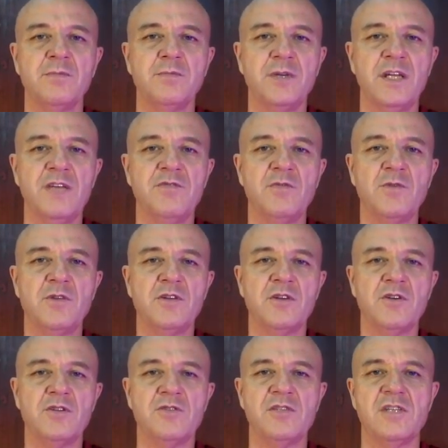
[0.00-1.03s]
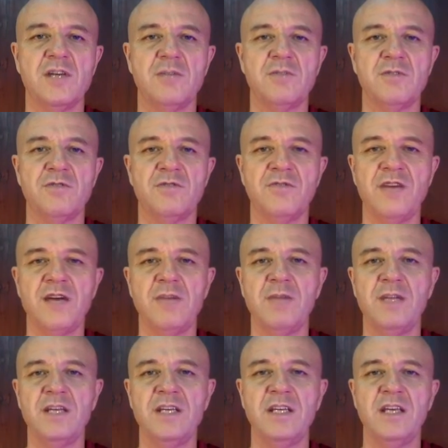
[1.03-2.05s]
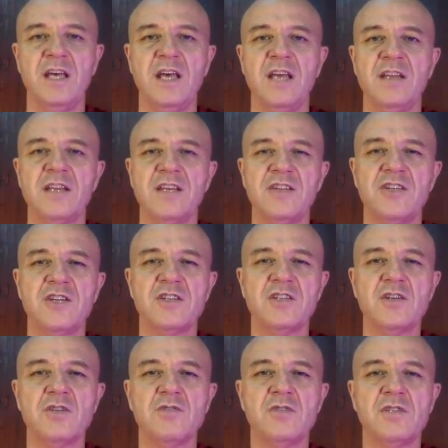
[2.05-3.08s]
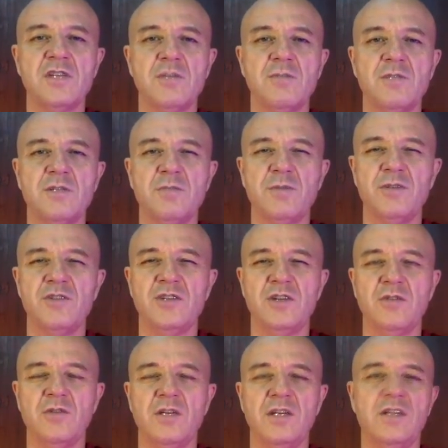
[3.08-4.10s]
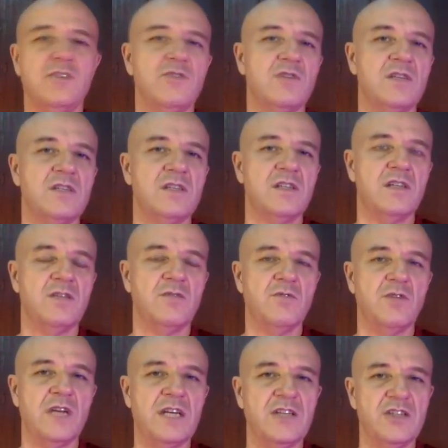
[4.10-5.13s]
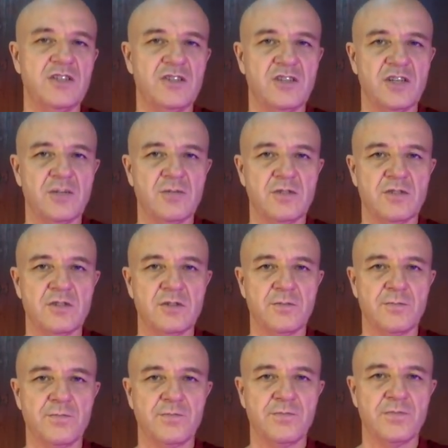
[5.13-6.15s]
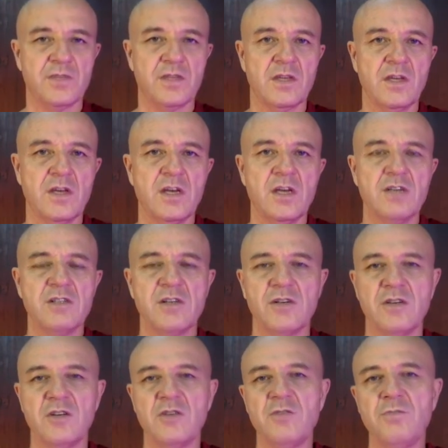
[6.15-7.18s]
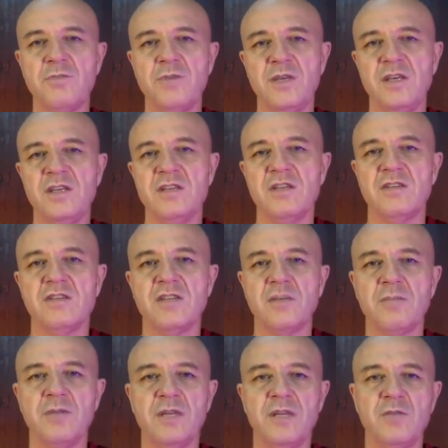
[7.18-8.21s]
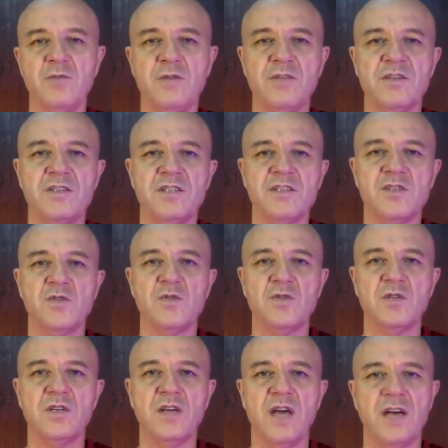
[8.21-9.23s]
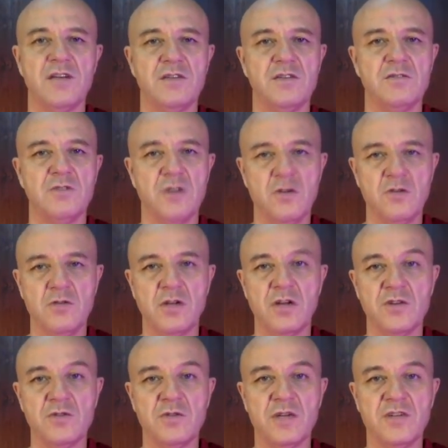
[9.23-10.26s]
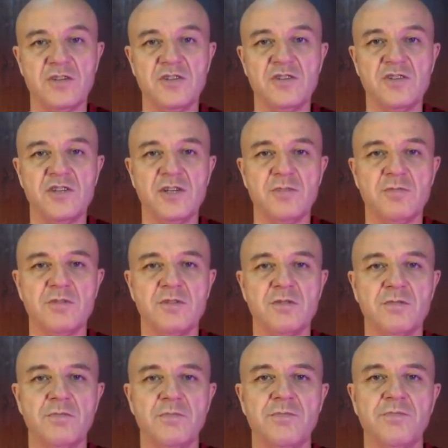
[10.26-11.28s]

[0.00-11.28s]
but even with the concept of family, they just don't seem to be generally interested in relationships. So it could be that somebody with this disorder has no close relationships.